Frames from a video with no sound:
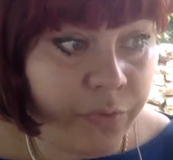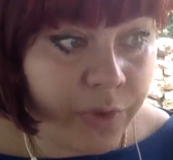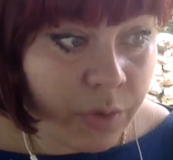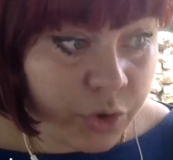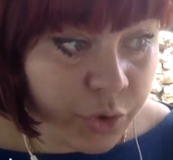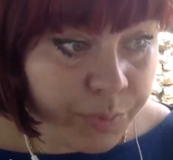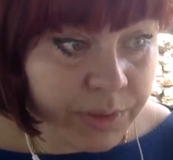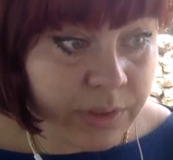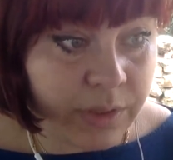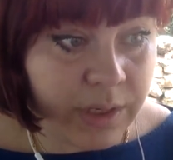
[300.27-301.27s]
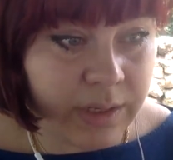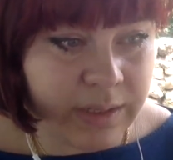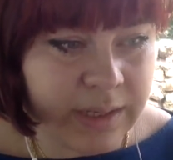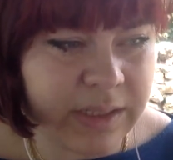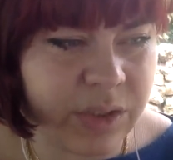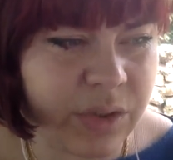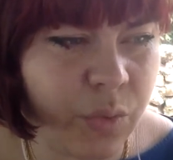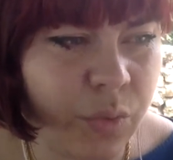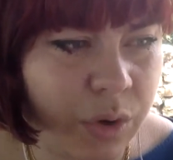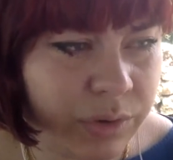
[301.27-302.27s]
feel Jupiter in this
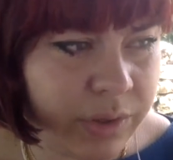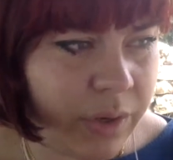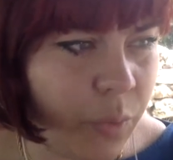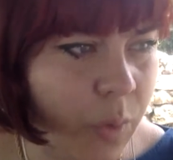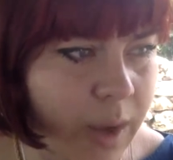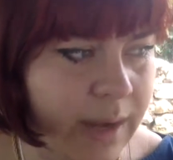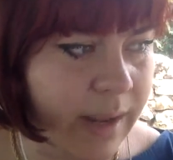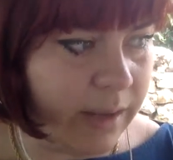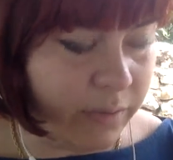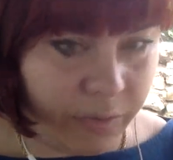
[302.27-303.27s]
watery way, like